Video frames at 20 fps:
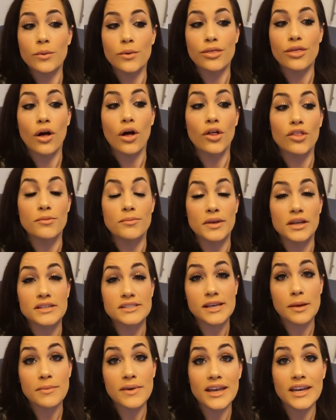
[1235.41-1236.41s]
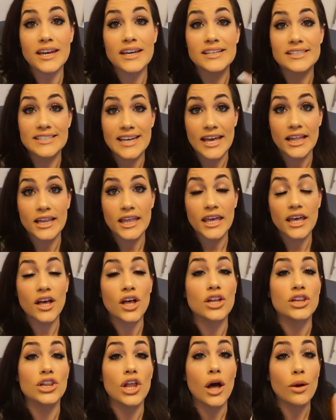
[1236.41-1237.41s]
with all the meals I'm eating daily
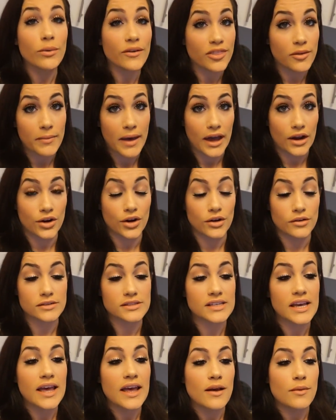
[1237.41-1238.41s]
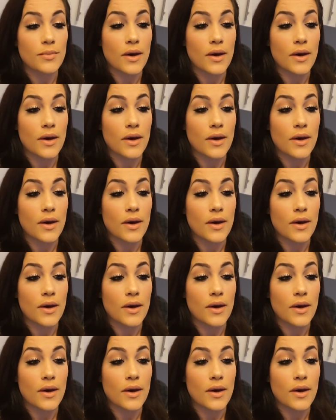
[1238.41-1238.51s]
along with the macros.